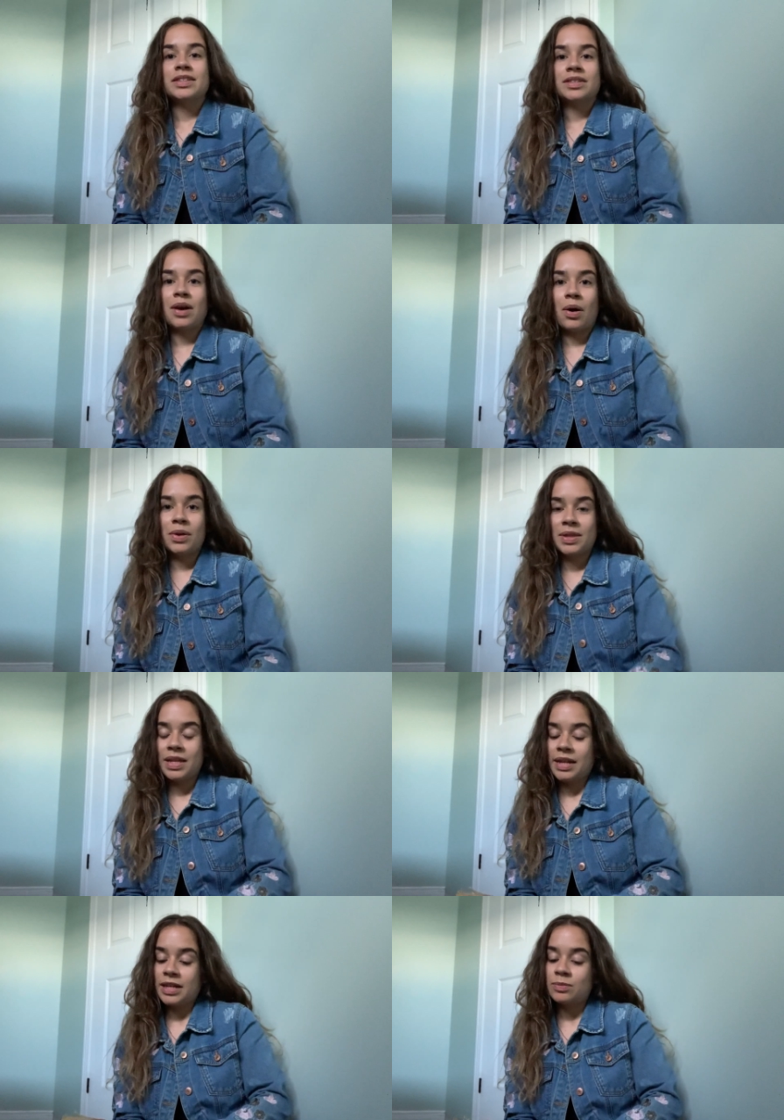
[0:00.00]
So
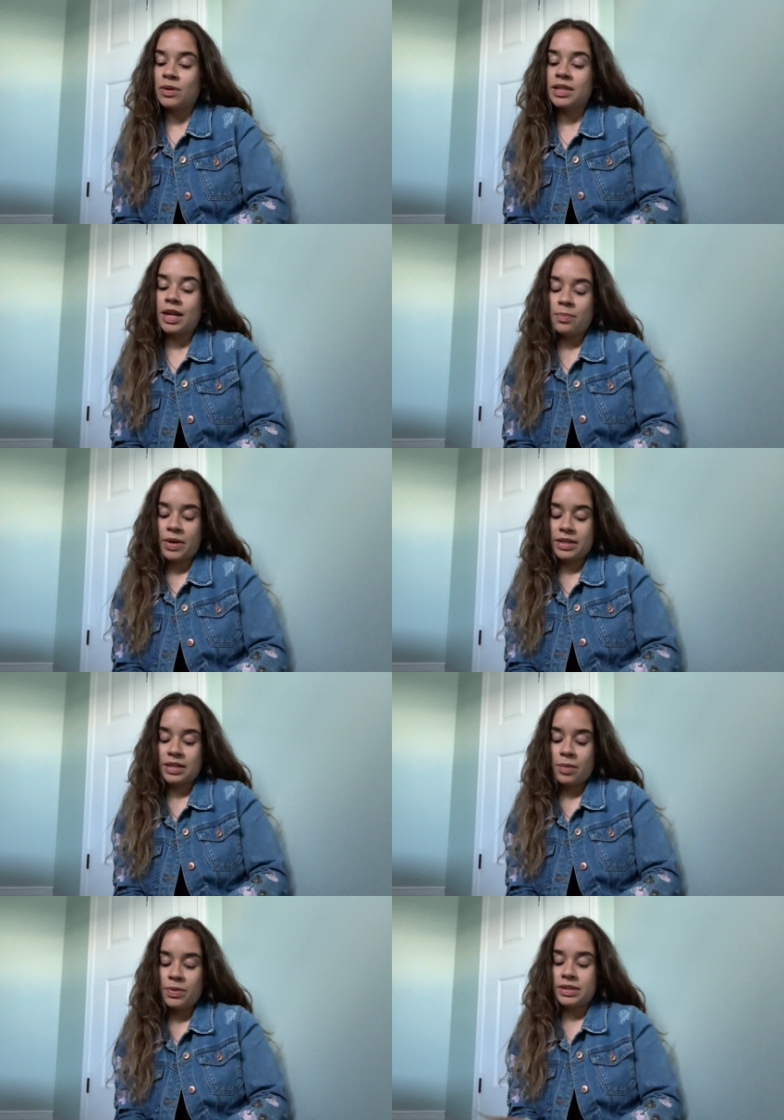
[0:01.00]
the next book that I picked
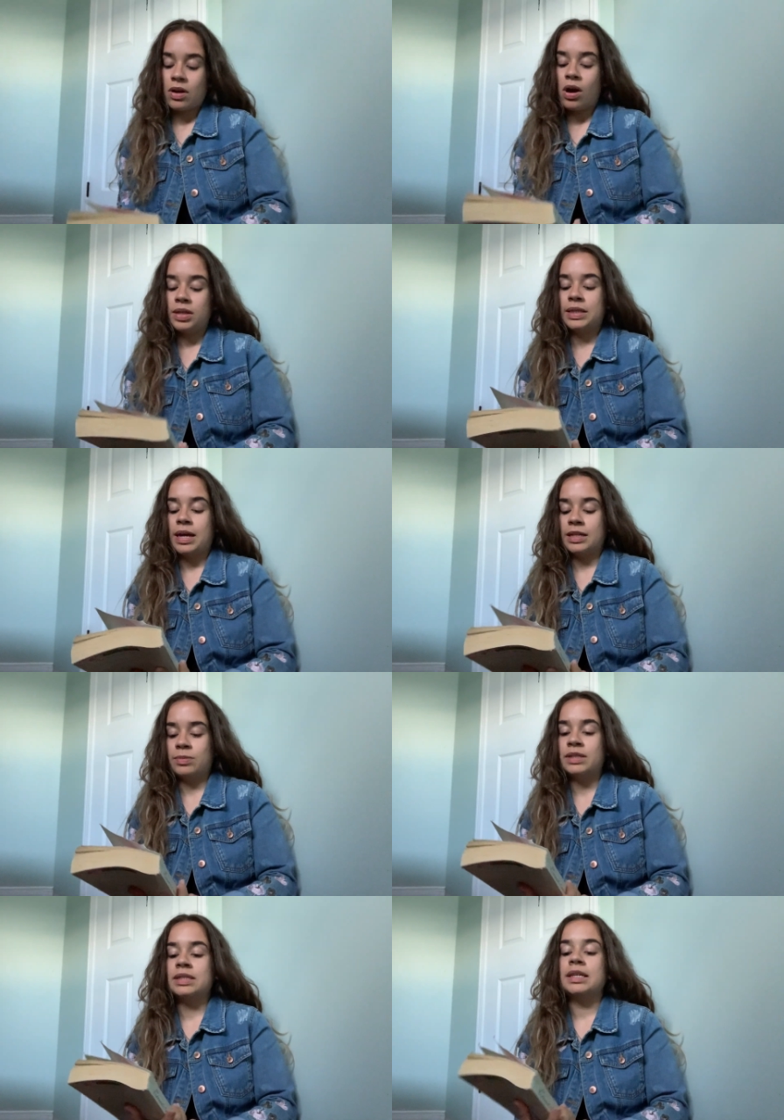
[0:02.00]
up is called The
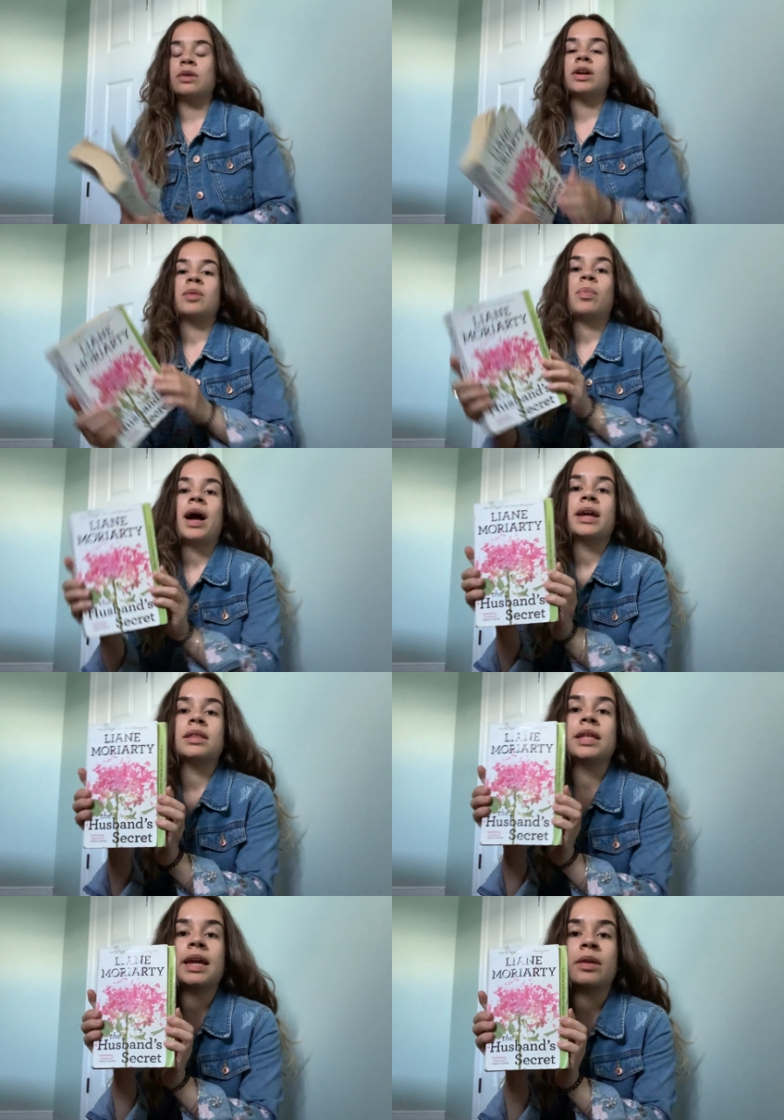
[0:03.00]
Husband's Secret by
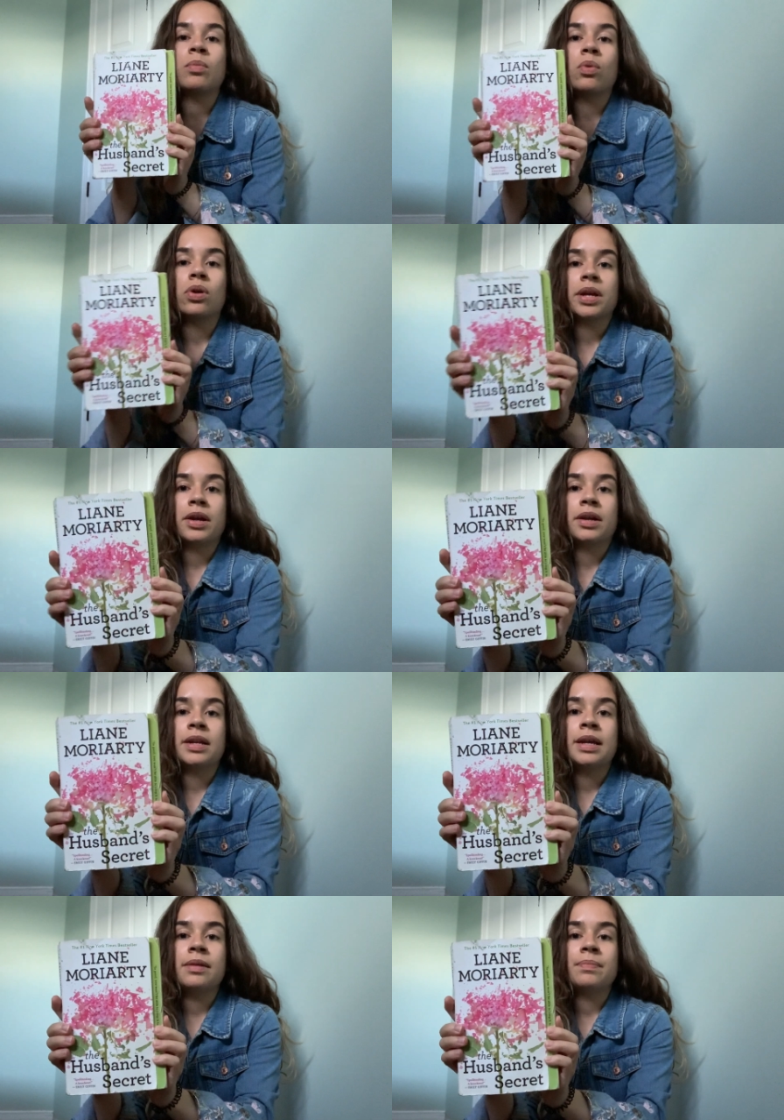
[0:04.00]
Leanne
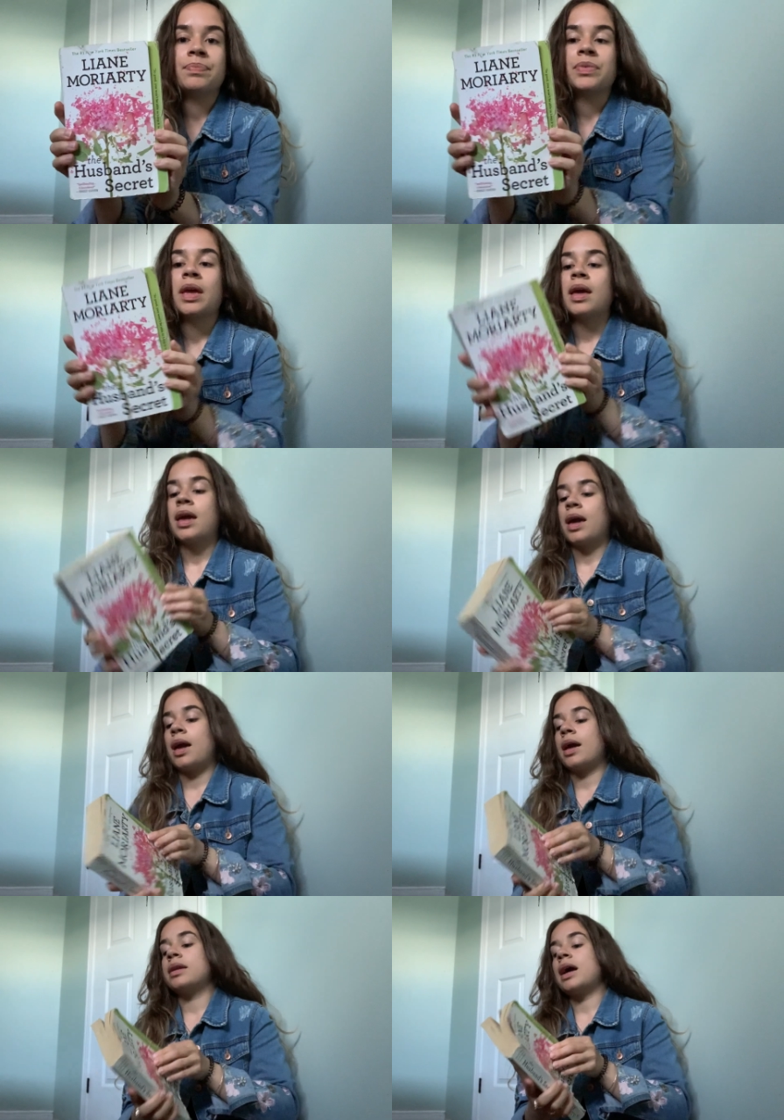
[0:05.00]
Moriarty.
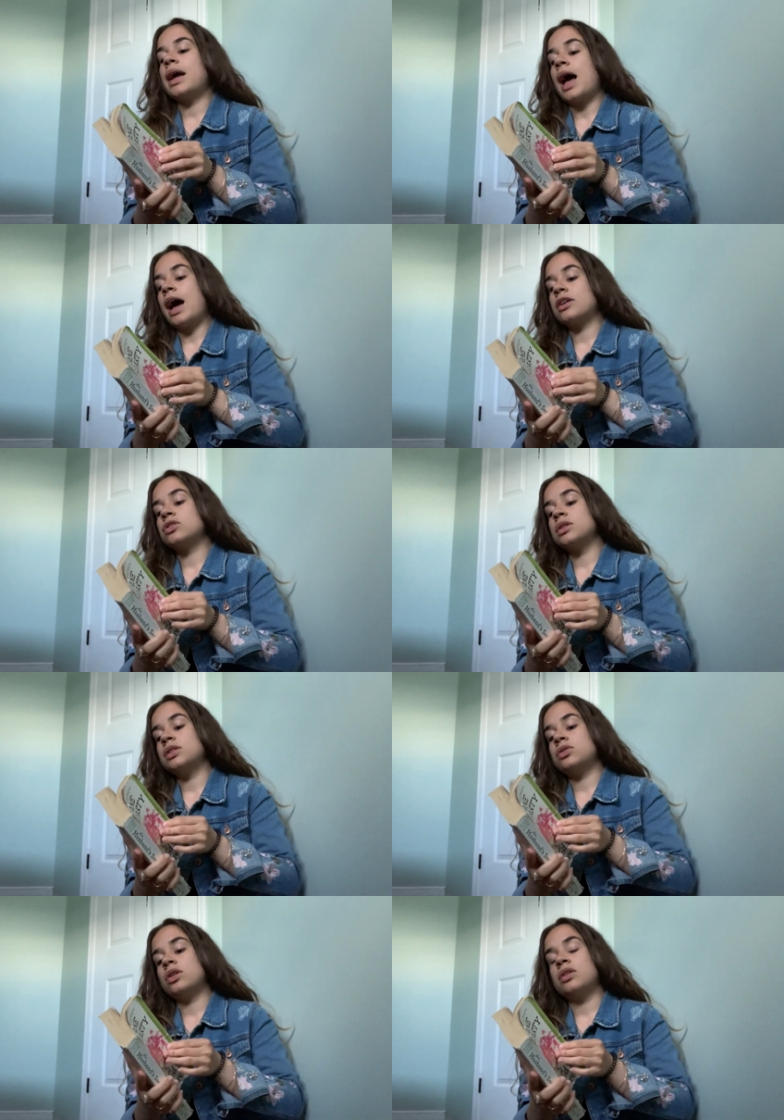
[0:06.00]
And I actually
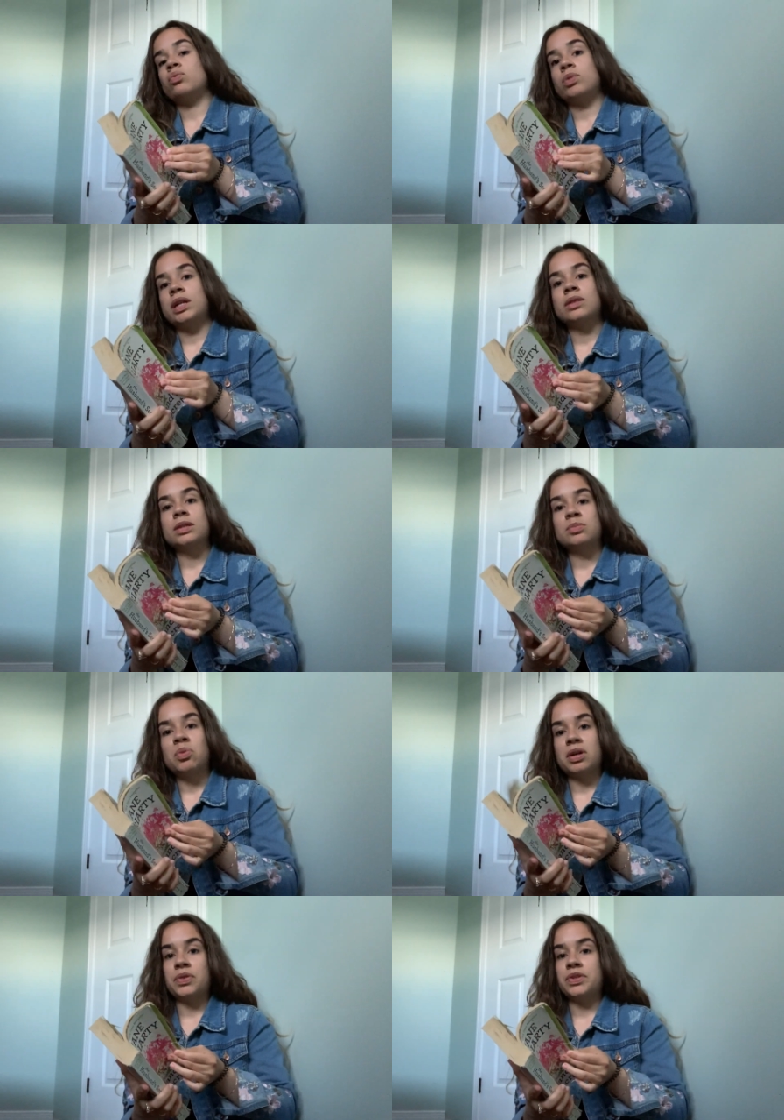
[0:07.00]
started reading this
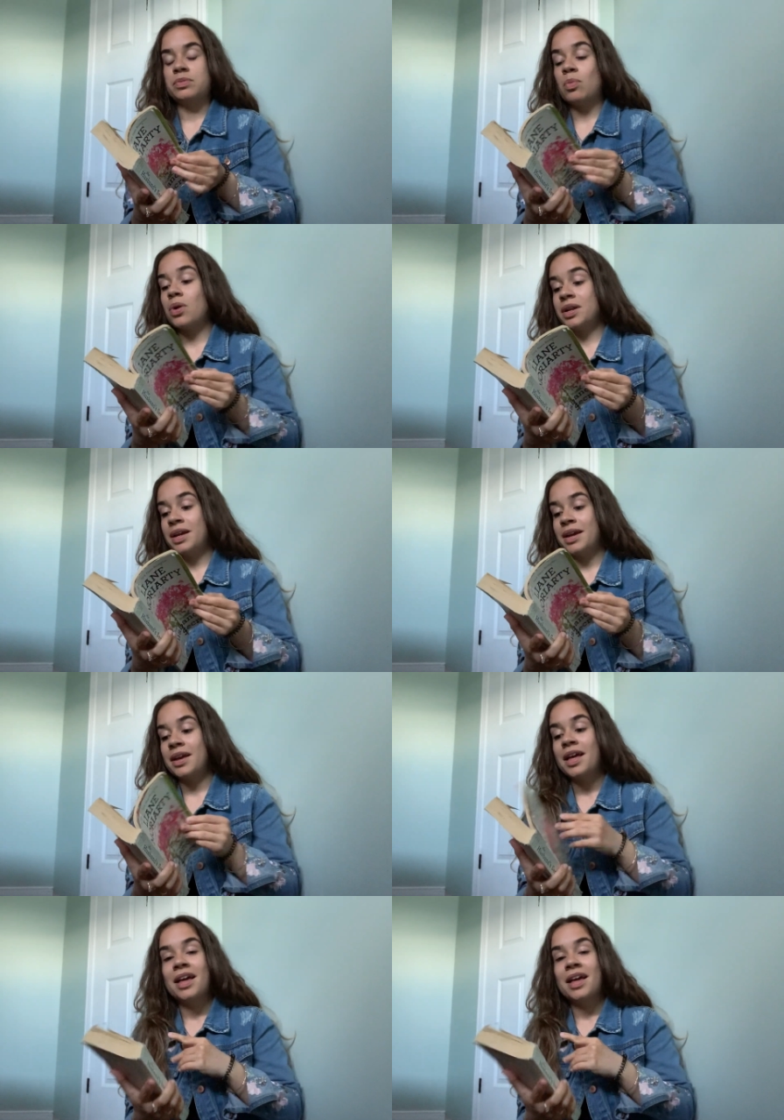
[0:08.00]
book this morning.